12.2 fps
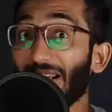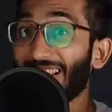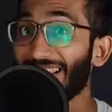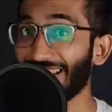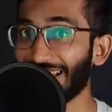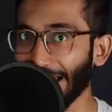
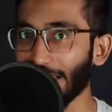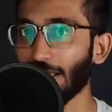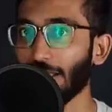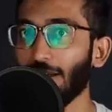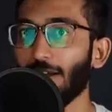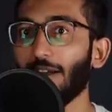but
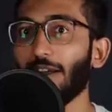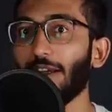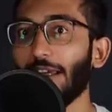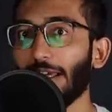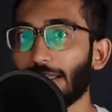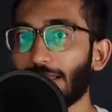still
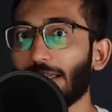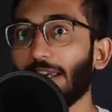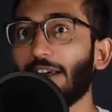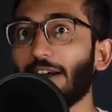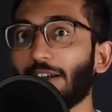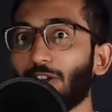he is
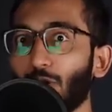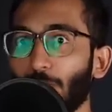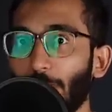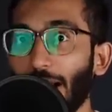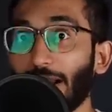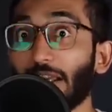eager to
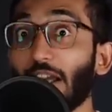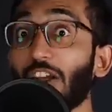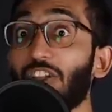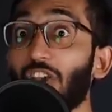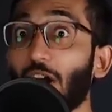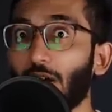marry
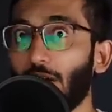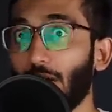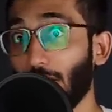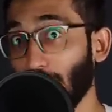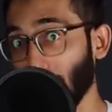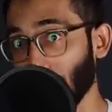a young
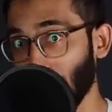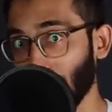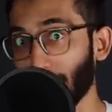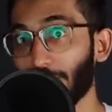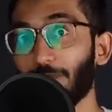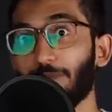girl.